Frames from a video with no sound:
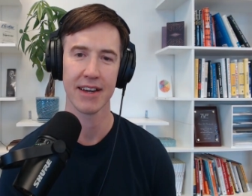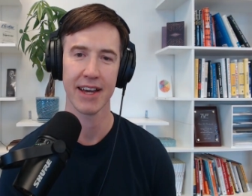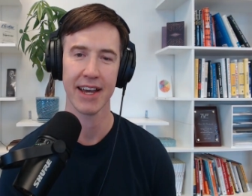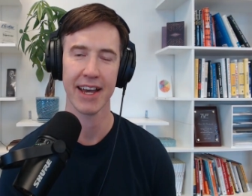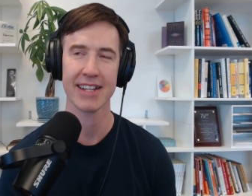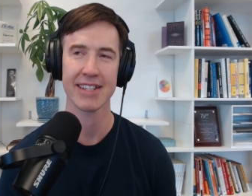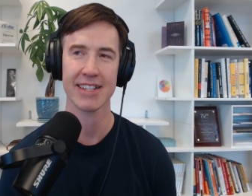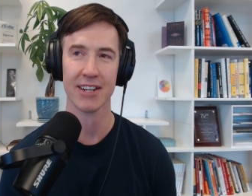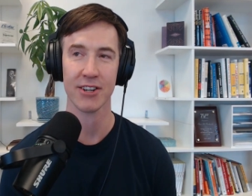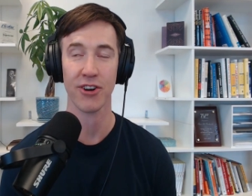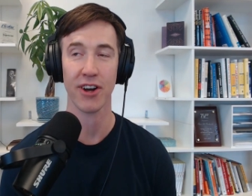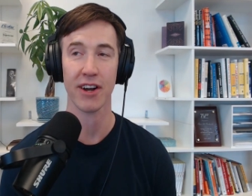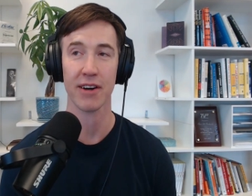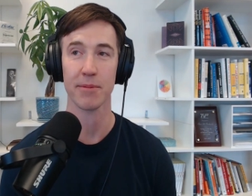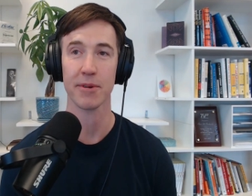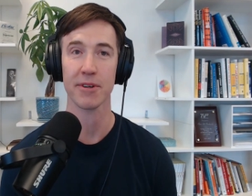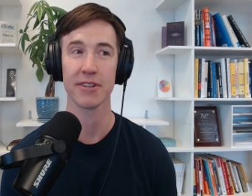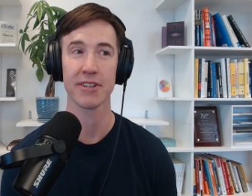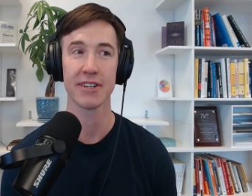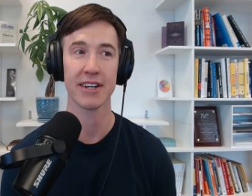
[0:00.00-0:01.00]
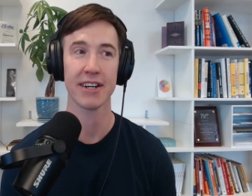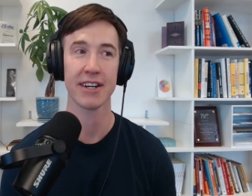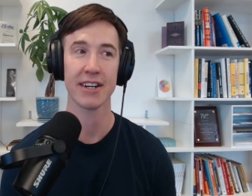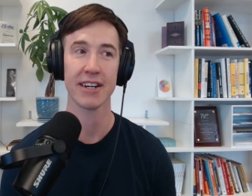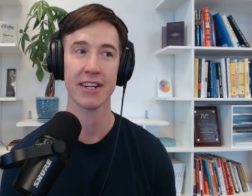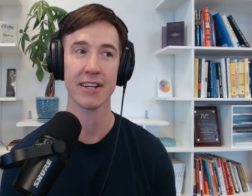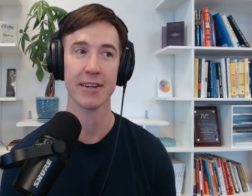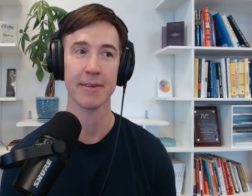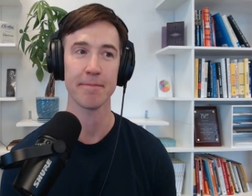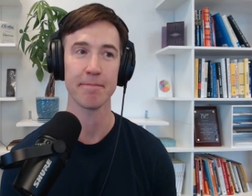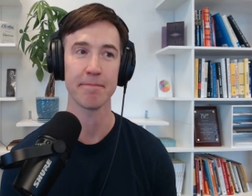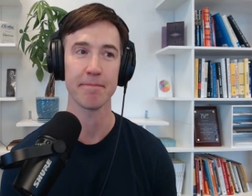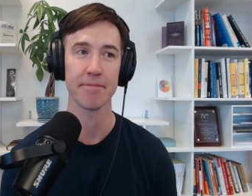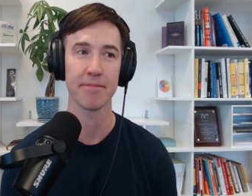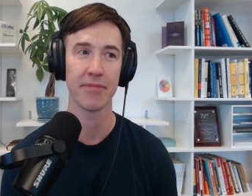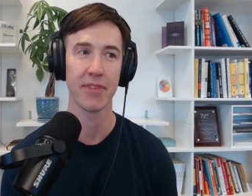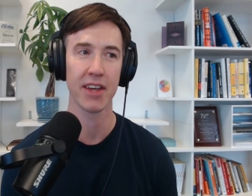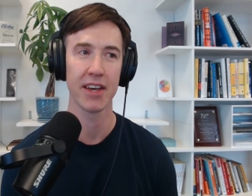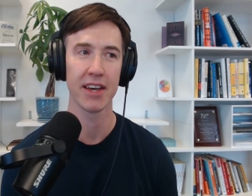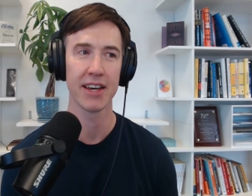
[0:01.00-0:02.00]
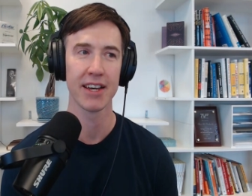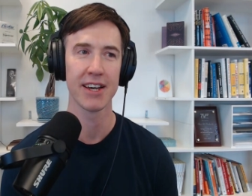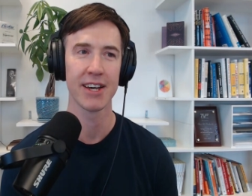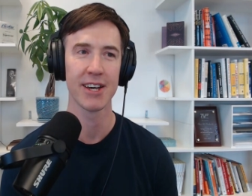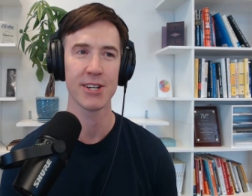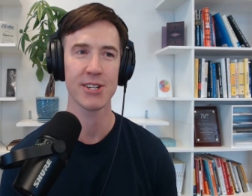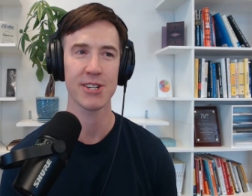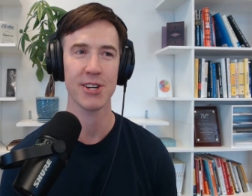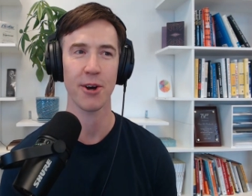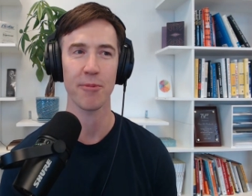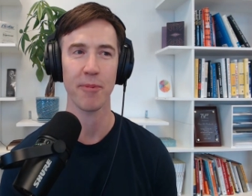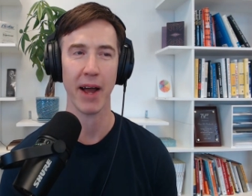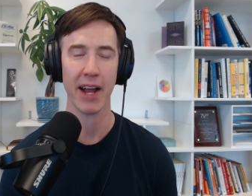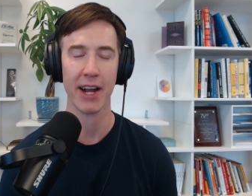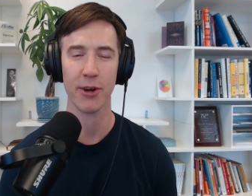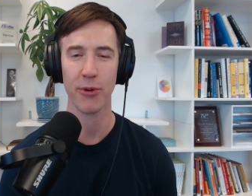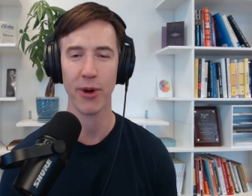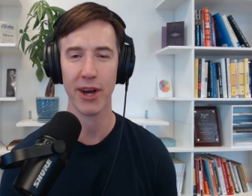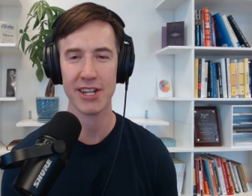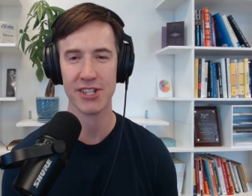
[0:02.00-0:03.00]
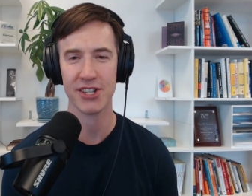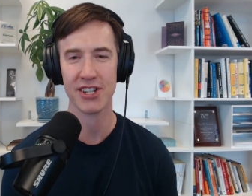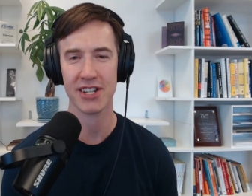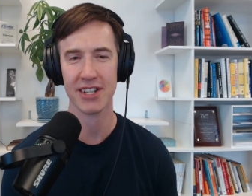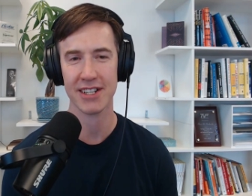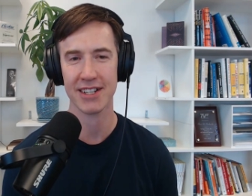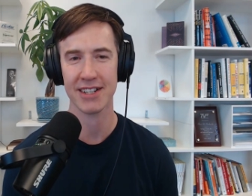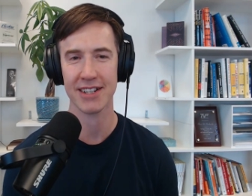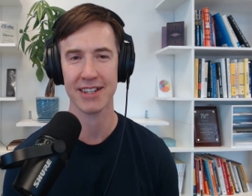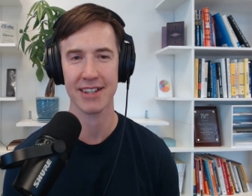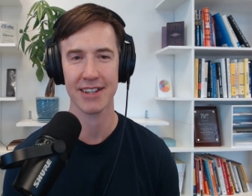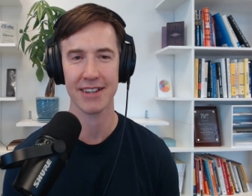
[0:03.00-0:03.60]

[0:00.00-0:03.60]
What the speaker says: That's incredible. So my kickoff